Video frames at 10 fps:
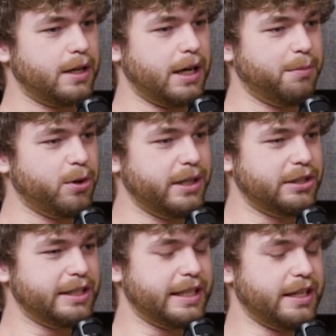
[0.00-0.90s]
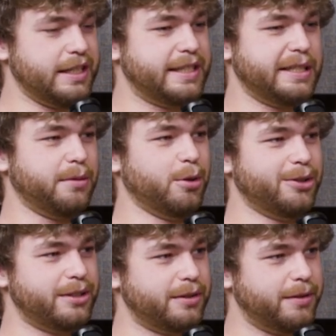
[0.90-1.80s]
I'm more interested in
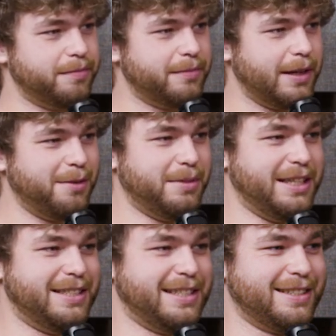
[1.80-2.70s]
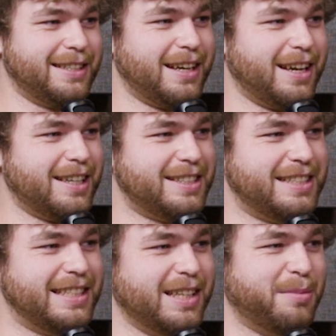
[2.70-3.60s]
syllables. How many
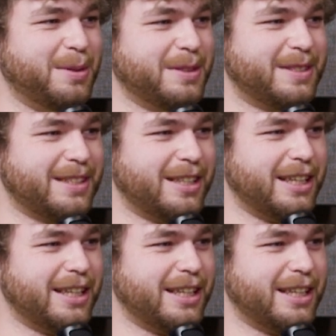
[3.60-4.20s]
syllables?